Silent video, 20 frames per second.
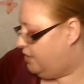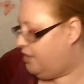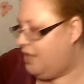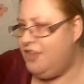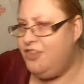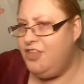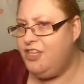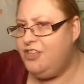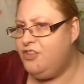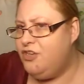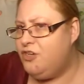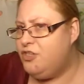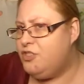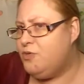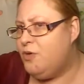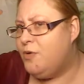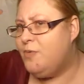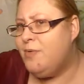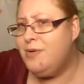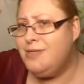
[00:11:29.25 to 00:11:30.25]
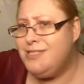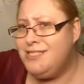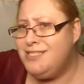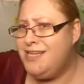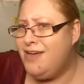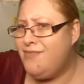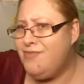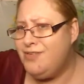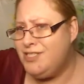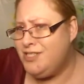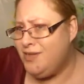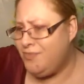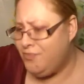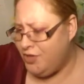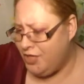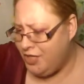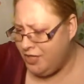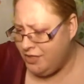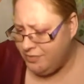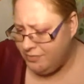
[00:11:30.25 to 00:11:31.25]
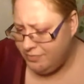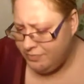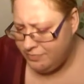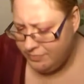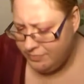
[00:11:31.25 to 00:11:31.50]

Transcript: I think those were around seven something.